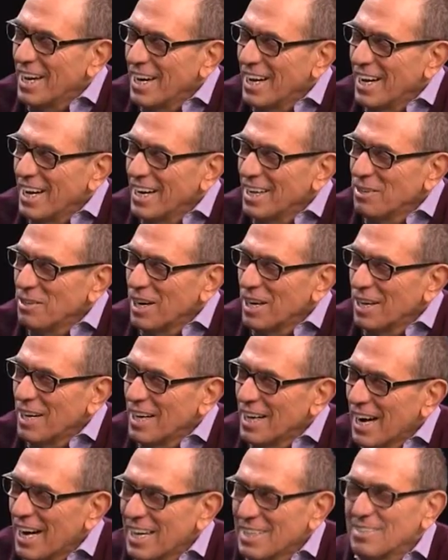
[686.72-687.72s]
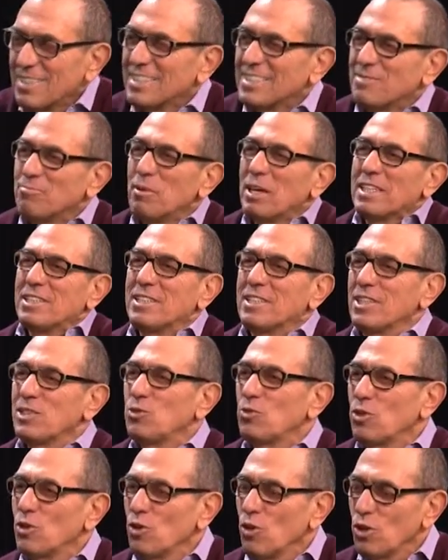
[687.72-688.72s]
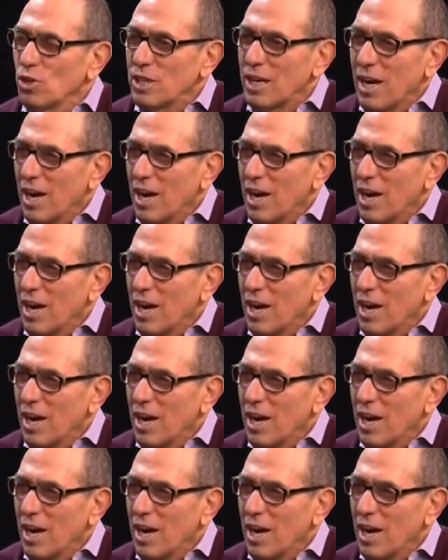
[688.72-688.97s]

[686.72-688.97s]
Okay. And uh, I, my sister-in-law